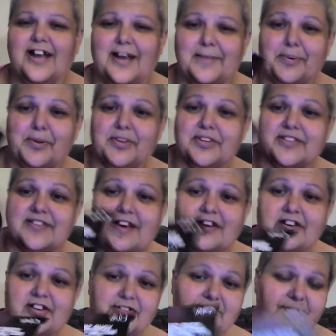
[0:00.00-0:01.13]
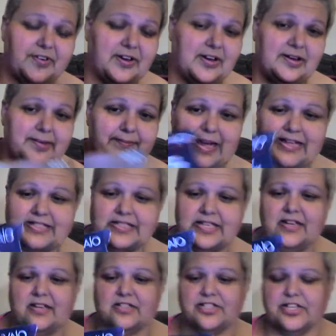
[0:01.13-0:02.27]
I pulled this out of a
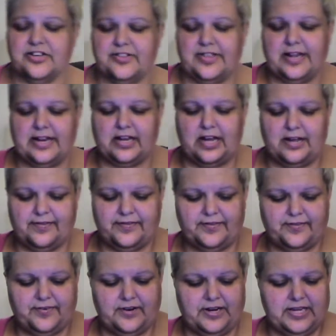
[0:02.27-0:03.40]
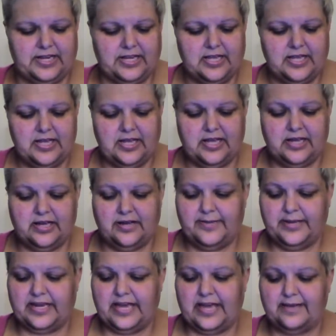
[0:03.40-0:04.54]
magazine I'll show you that I got for free. Um,
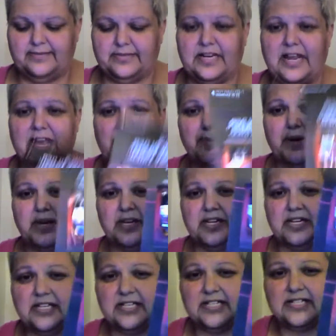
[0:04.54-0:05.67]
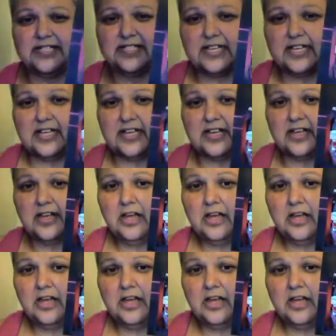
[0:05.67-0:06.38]
it came today, but it is the